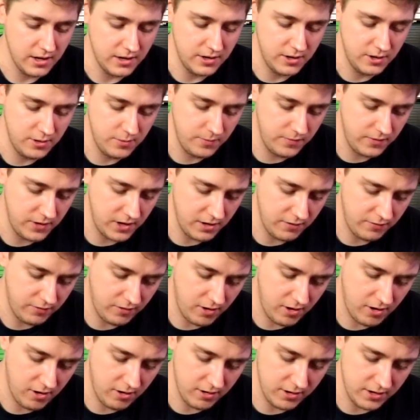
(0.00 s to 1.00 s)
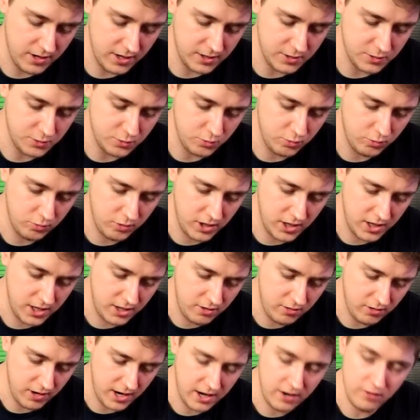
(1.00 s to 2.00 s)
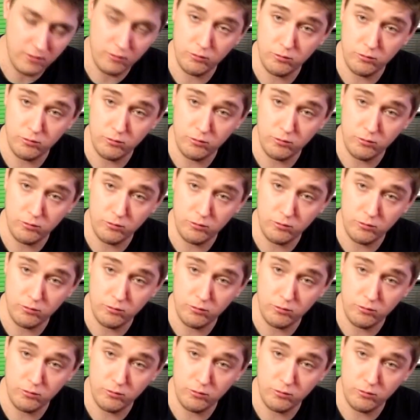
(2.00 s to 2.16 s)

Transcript: Doom VFR is really great,